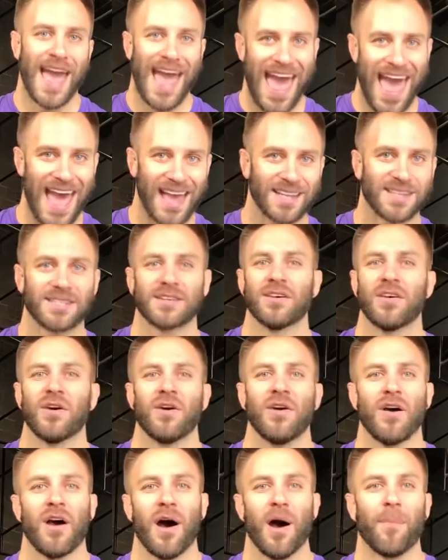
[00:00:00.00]
at,
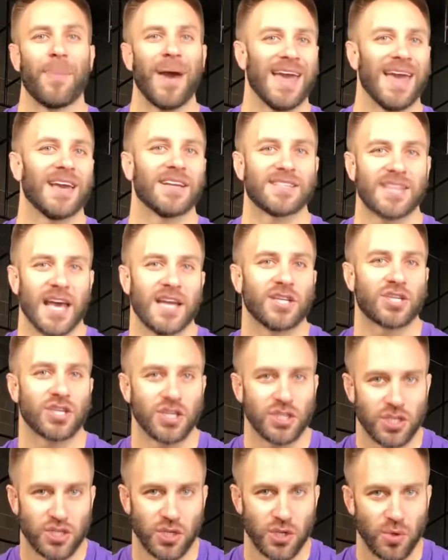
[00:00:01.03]
pay
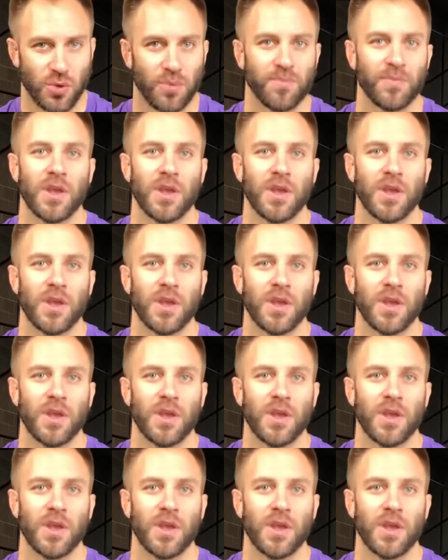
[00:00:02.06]
attention to.